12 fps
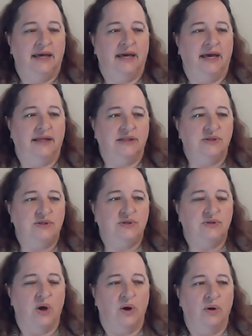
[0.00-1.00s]
And
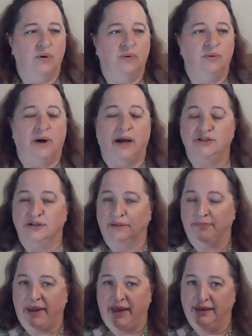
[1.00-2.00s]
so I took
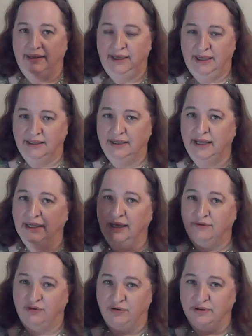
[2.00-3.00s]
the bag in and I
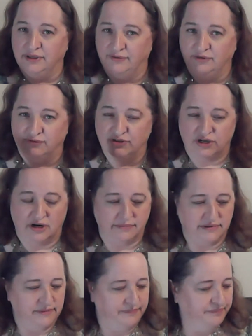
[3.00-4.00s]
gave her the leftover charms.